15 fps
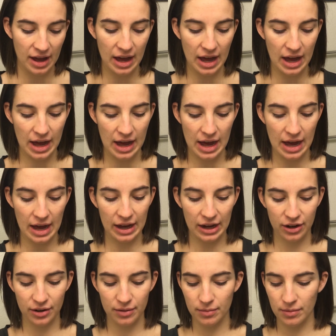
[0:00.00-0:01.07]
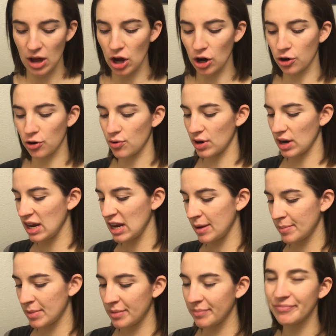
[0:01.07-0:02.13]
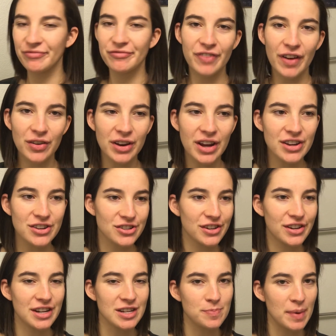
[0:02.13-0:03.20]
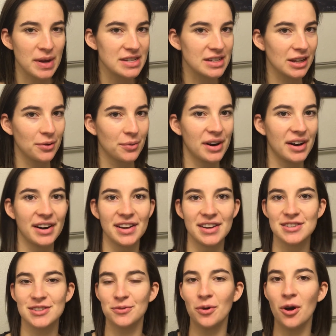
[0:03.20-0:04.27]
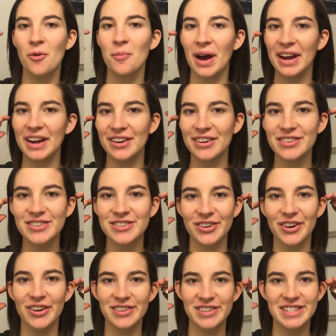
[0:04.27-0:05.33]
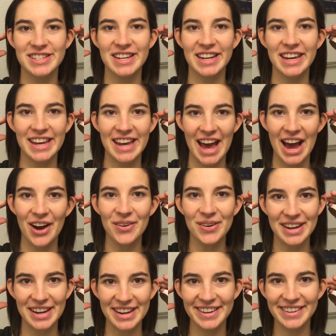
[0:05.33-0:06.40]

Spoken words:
a cream foundation is basically what it is. Whoa, my ears are all sticky outy.